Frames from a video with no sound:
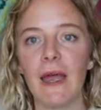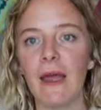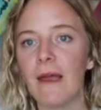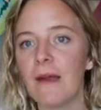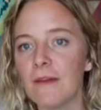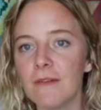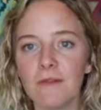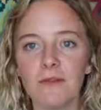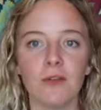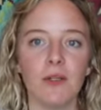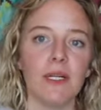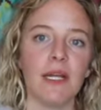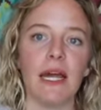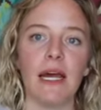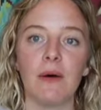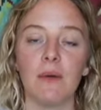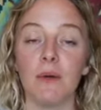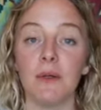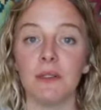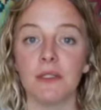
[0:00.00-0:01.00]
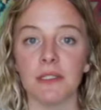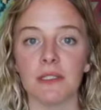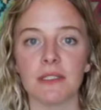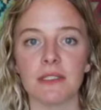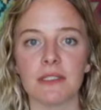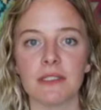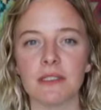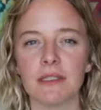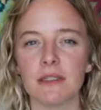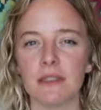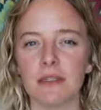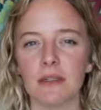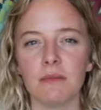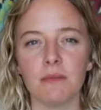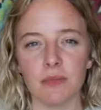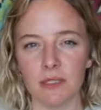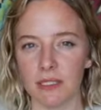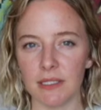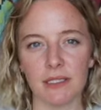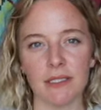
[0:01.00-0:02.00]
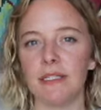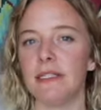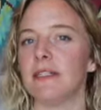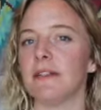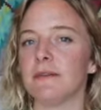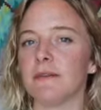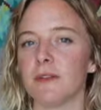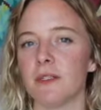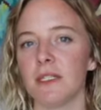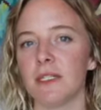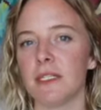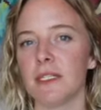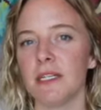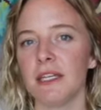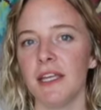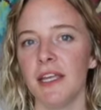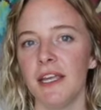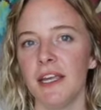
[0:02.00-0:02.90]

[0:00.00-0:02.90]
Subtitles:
every owl looks completely different.